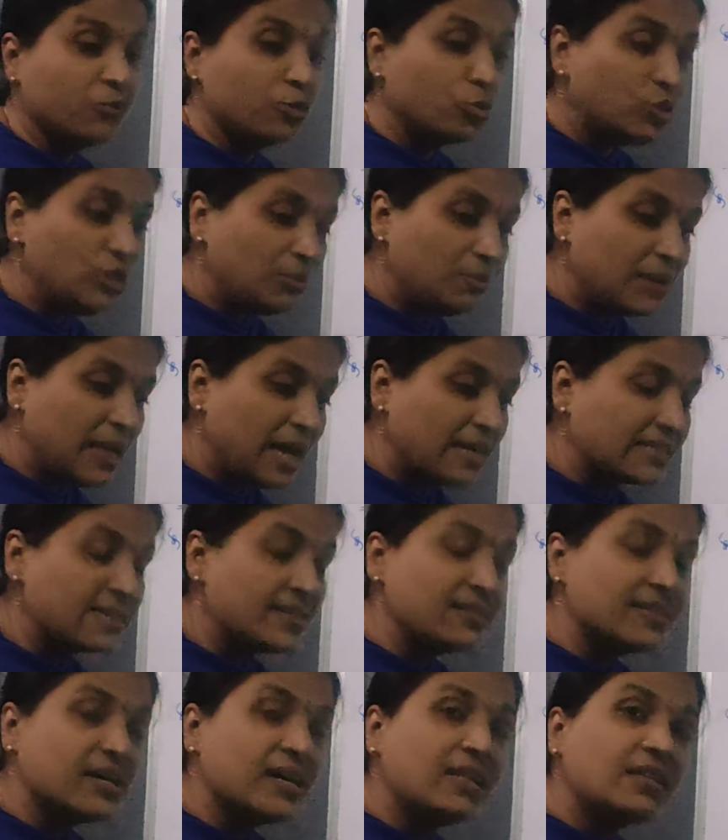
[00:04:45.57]
To the
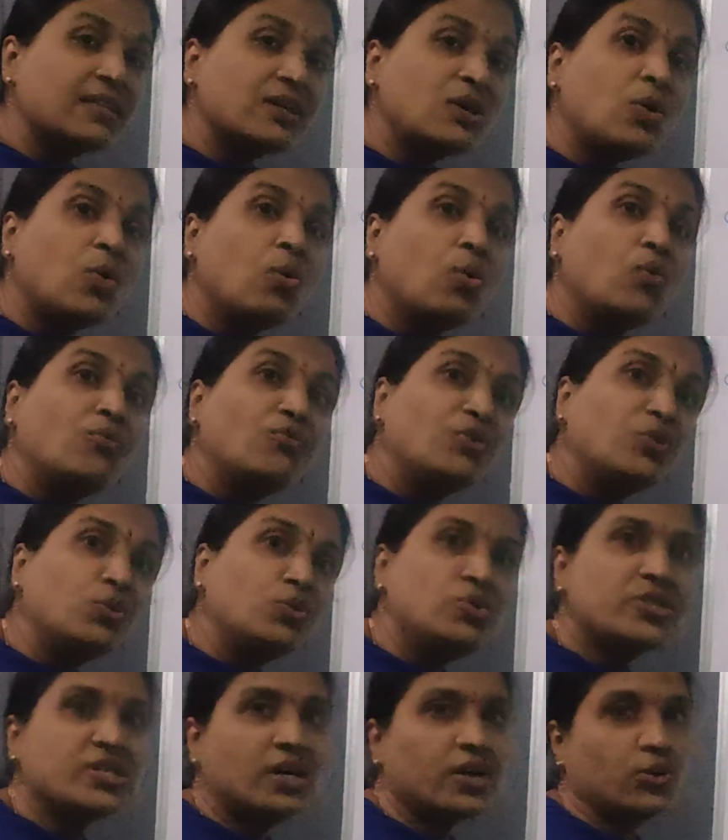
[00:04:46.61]
placenta, the
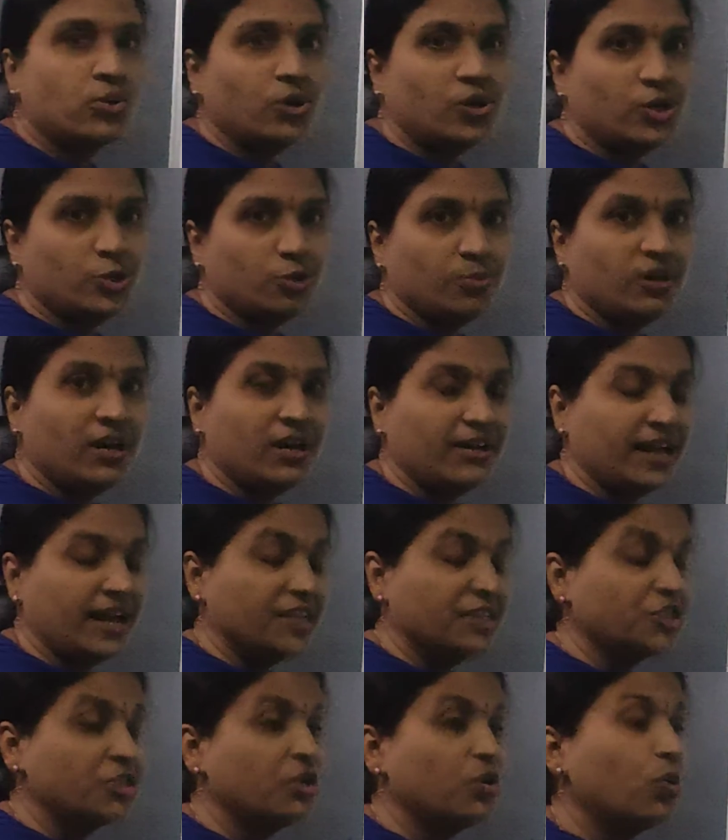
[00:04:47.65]
ovules are going to be
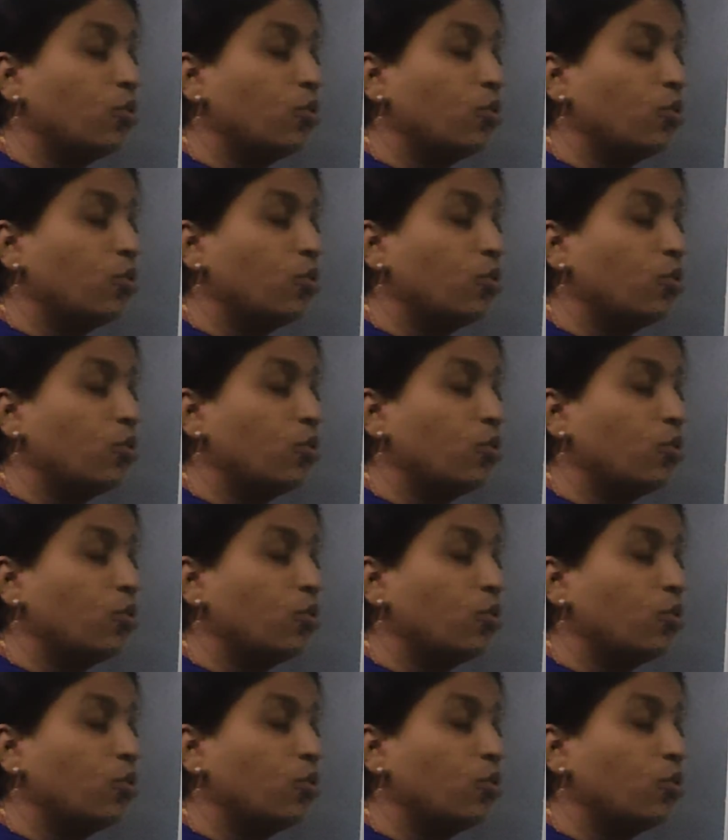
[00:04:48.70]
attached. The